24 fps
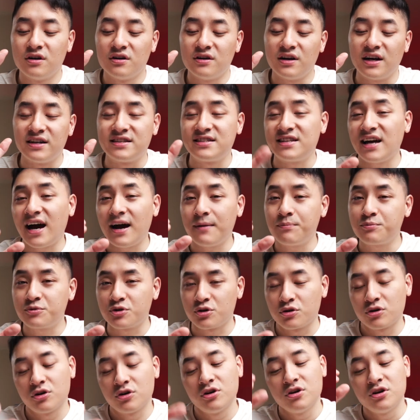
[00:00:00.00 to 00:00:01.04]

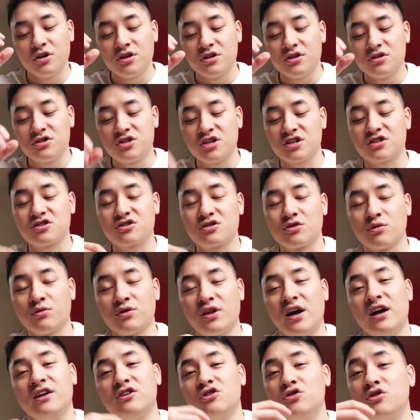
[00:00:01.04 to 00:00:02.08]
adapter just so
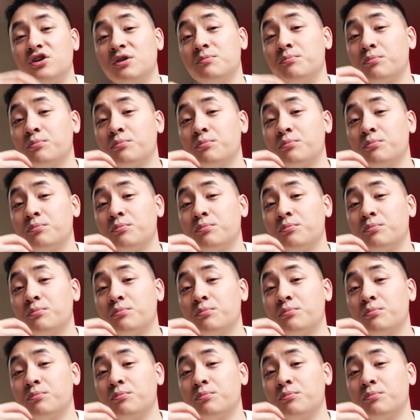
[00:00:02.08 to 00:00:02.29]
that you can